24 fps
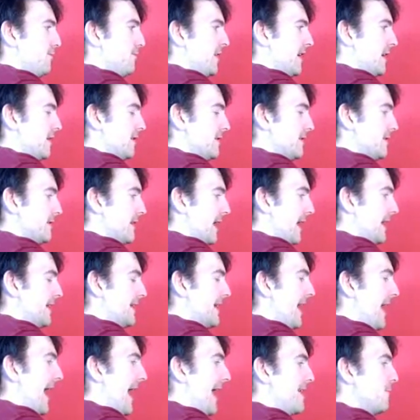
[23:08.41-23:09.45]
Because
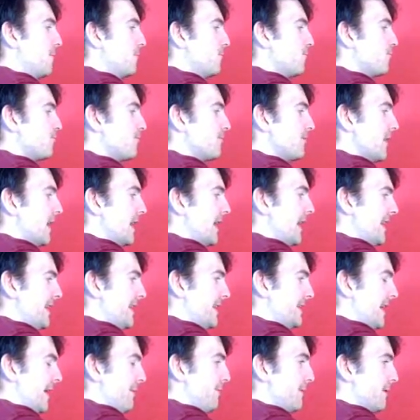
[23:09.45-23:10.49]
again, if
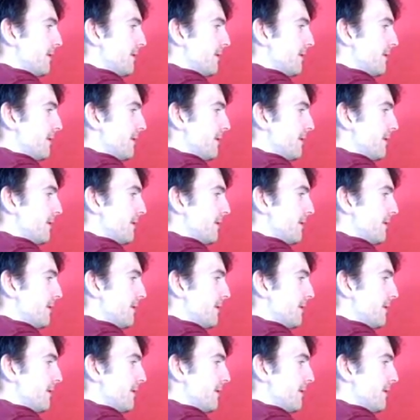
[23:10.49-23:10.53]
you